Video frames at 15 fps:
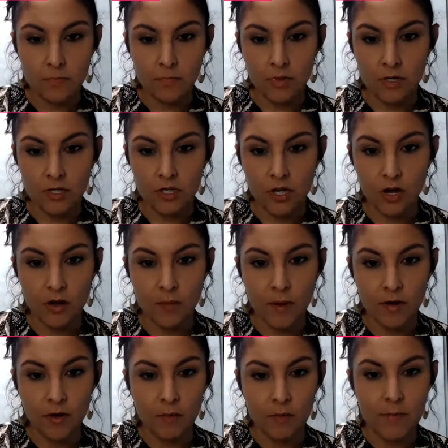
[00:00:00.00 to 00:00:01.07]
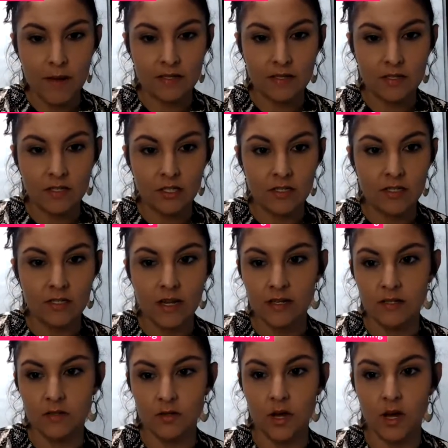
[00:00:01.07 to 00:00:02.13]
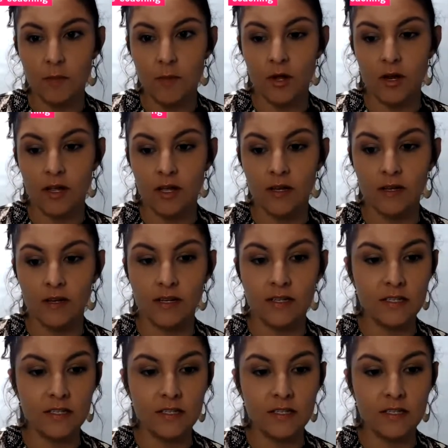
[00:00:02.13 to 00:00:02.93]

We're going to talk about your messaging today. So come on in. I